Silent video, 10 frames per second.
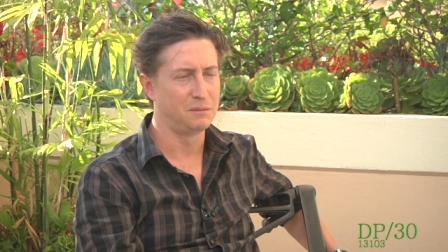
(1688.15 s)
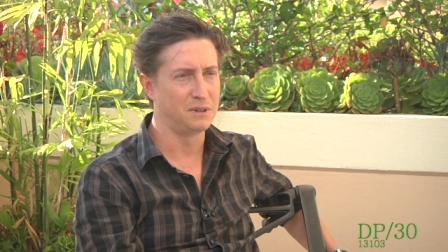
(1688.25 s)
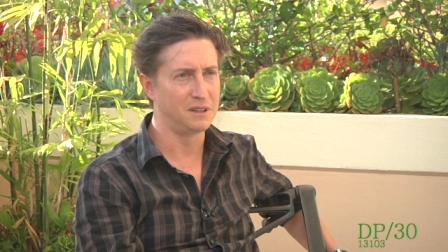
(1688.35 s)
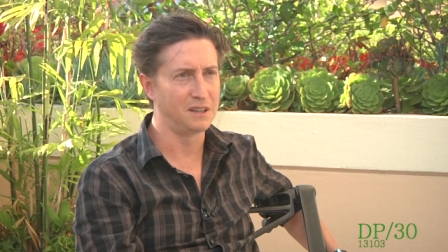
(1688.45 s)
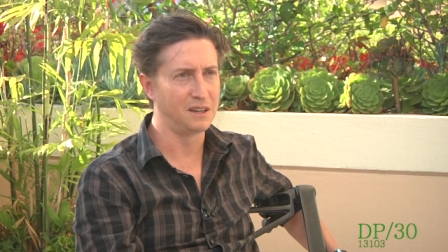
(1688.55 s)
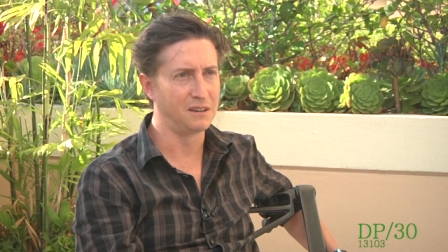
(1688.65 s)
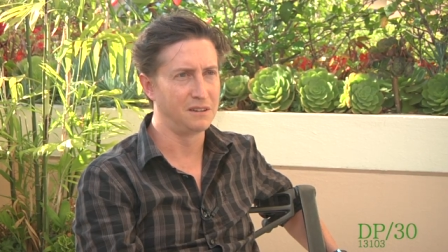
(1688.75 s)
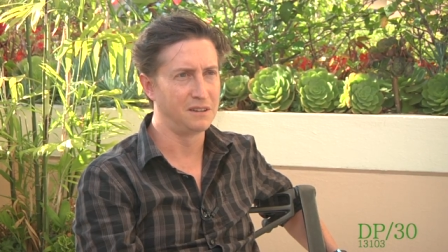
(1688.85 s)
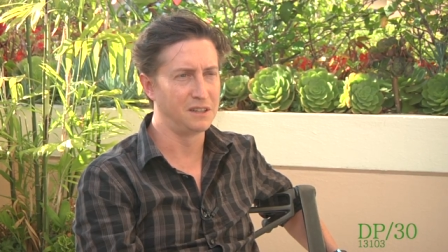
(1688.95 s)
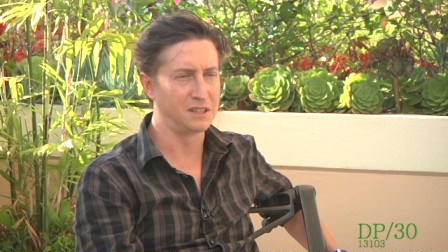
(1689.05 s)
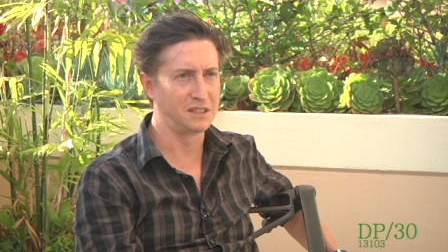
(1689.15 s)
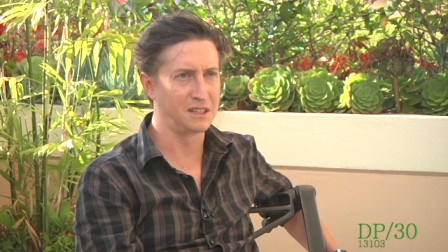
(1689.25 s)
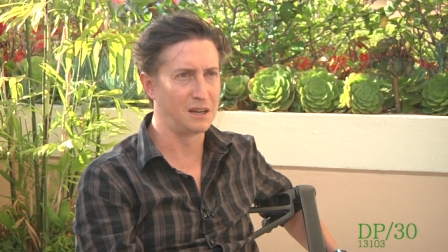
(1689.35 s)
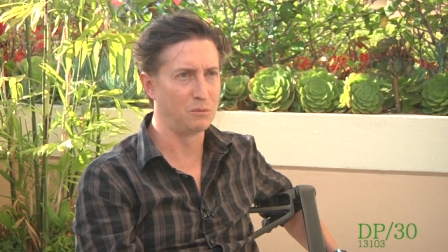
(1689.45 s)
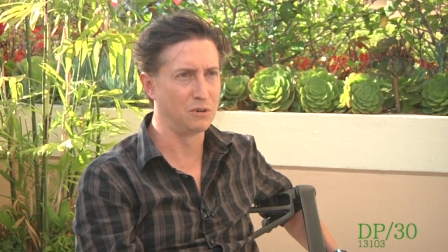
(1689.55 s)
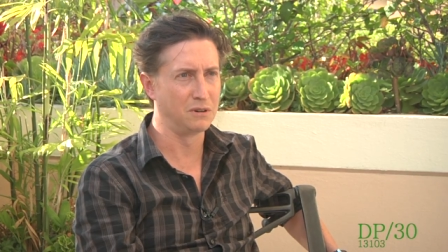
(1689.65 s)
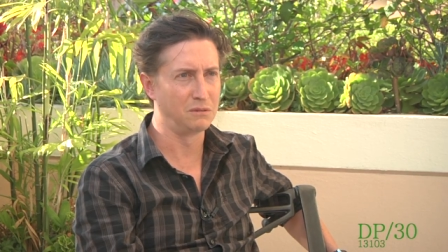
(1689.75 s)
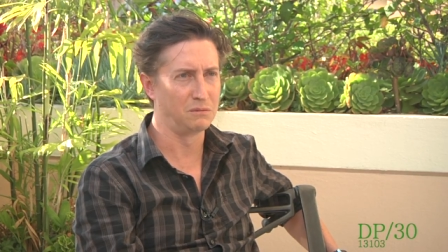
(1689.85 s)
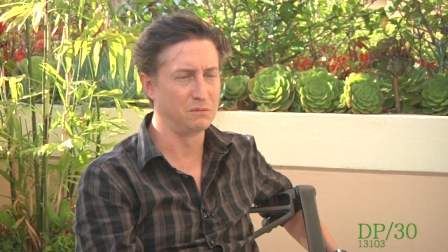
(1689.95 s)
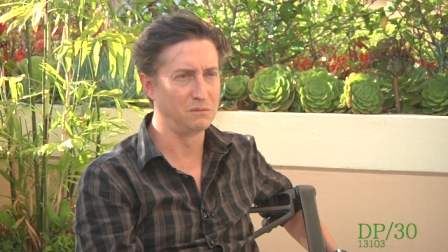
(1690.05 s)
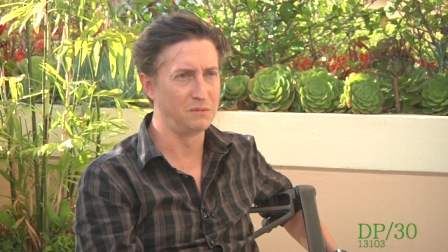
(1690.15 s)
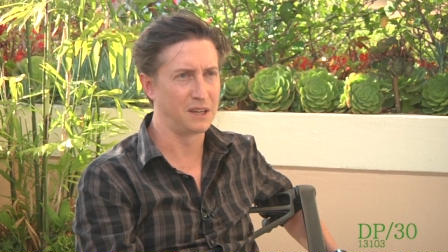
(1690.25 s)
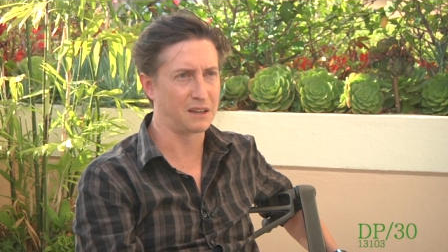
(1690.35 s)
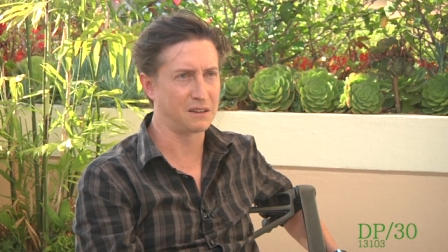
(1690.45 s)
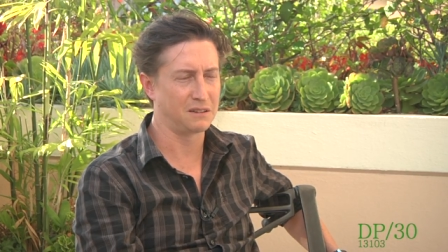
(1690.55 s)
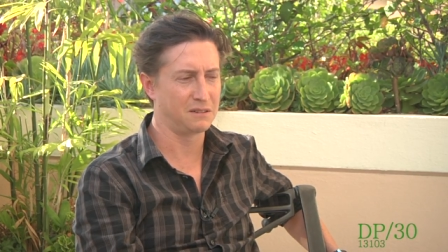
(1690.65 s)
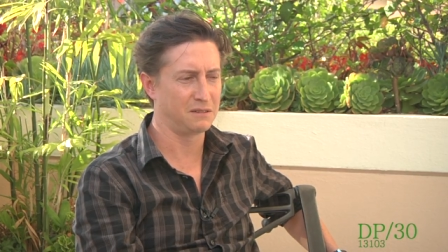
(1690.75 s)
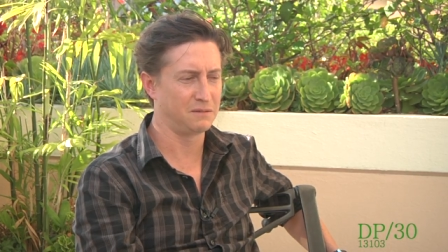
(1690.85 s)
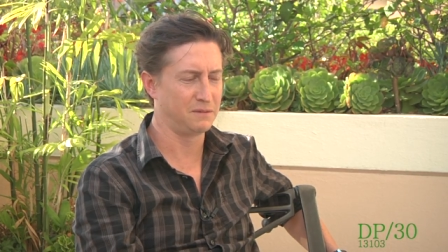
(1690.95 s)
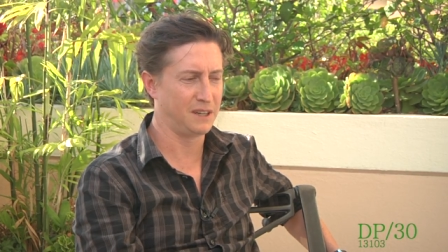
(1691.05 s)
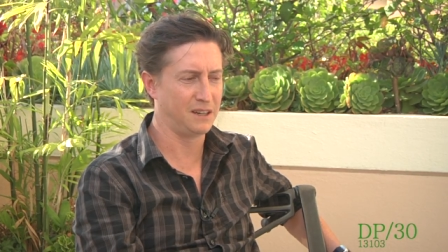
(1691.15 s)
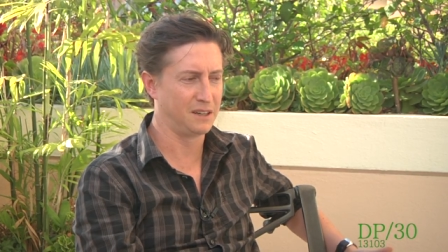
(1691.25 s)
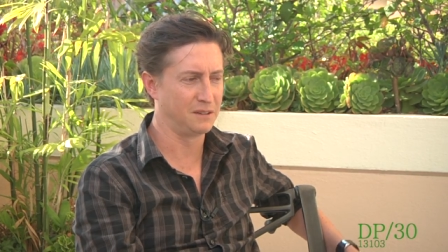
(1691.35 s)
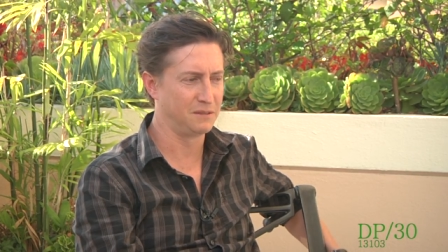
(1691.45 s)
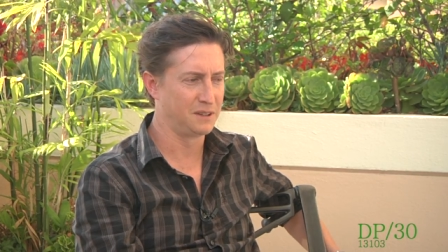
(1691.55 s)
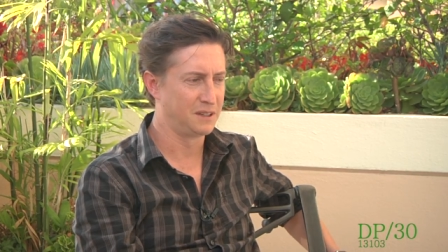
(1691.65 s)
But you know, it's it's a lot more like I don't know,